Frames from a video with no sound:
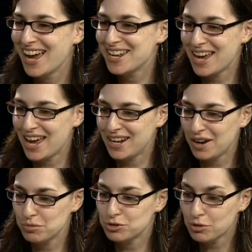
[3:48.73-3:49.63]
and
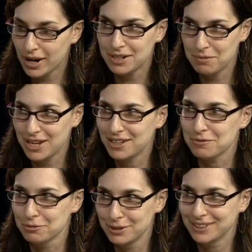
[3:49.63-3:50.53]
I would try to make
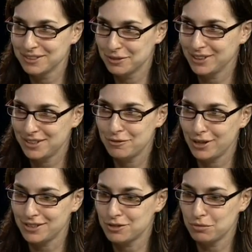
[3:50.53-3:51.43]
it really, really
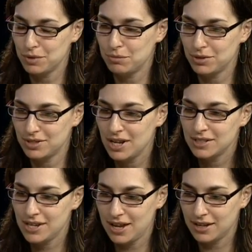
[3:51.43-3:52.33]
fun. So we would
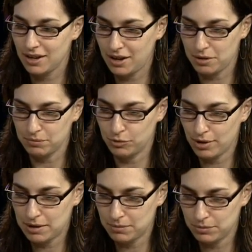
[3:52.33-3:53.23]
take
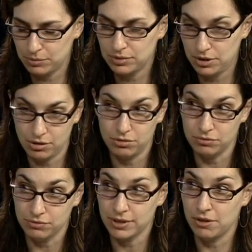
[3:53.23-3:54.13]

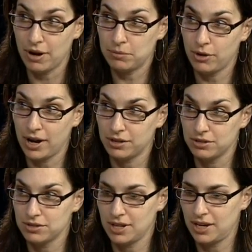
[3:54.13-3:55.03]
gluten-free graham
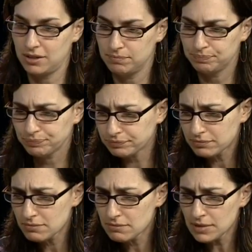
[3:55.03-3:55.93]
crackers and
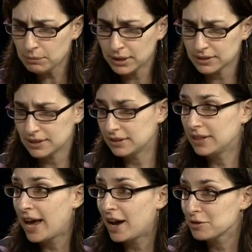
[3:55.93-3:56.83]
build
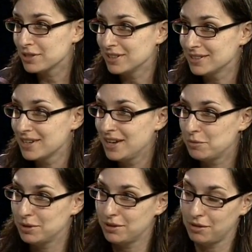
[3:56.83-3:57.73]
little houses
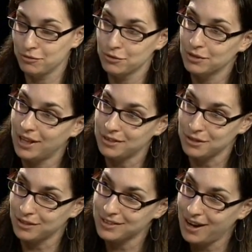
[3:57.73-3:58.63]
with fruit
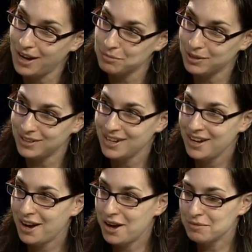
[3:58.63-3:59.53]
leather on top,
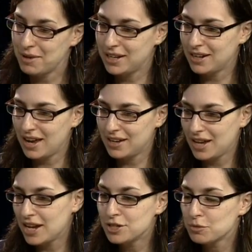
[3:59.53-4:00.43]

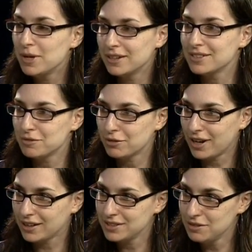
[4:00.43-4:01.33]
and each week a
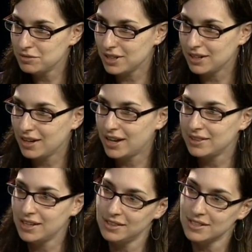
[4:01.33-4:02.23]
different activity.
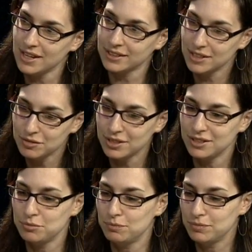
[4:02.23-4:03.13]
And then these
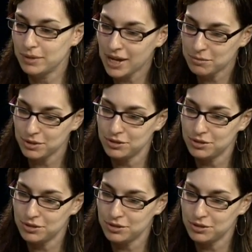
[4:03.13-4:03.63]
activities came